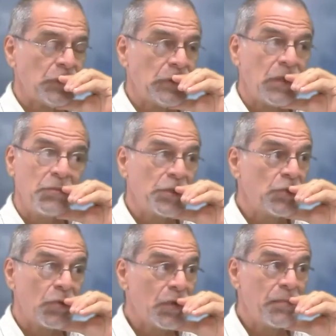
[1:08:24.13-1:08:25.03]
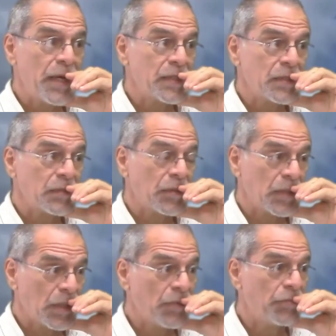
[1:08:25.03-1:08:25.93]
so I wish you all the best. I
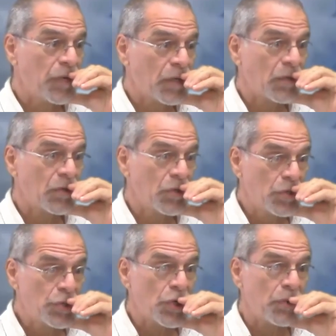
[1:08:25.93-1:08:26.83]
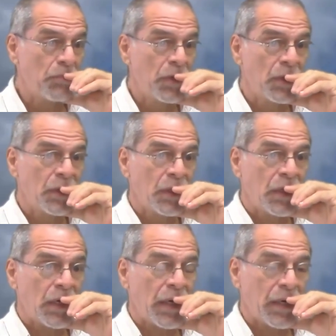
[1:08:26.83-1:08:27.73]
think you've done a good job.
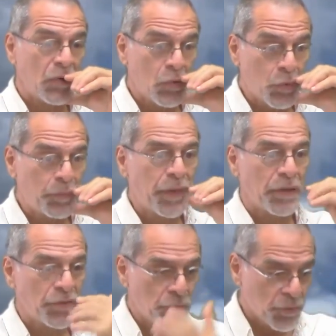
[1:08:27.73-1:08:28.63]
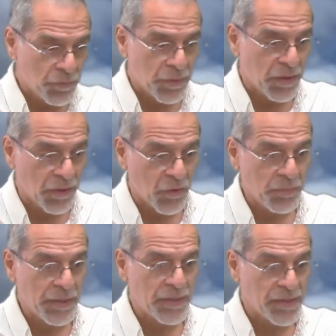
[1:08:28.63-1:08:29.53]
I hope that you would allow
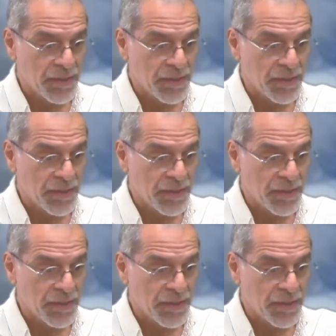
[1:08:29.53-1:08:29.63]
me to